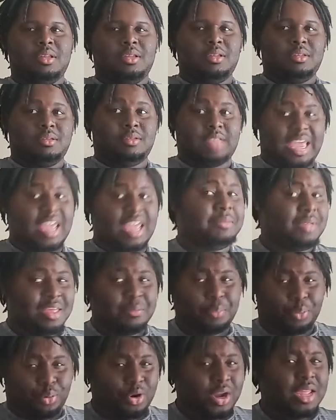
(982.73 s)
Damian
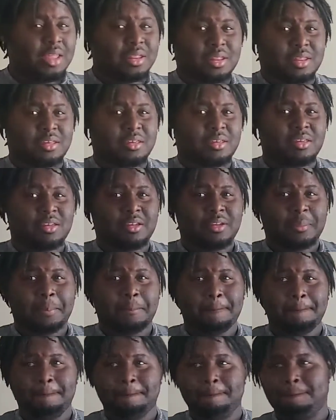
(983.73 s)
Priest?
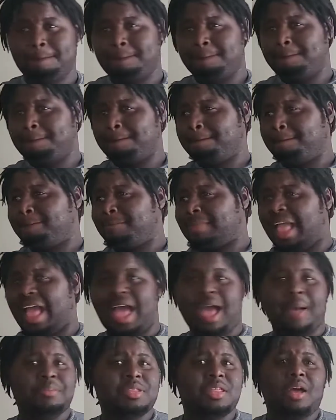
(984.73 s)

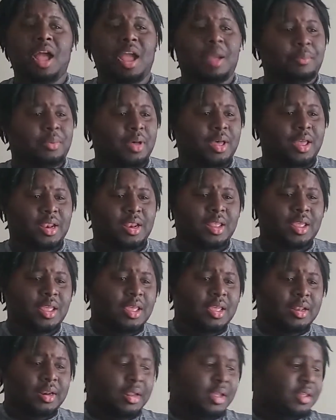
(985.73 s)
I'm sorry, but
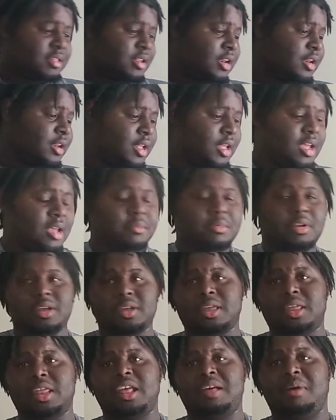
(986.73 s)
listening to him,
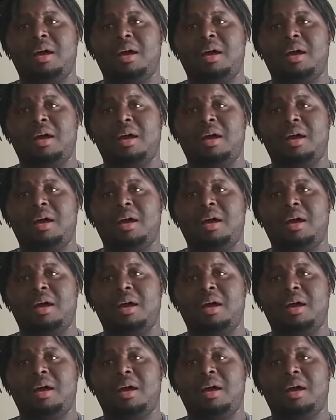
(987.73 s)
looking at him,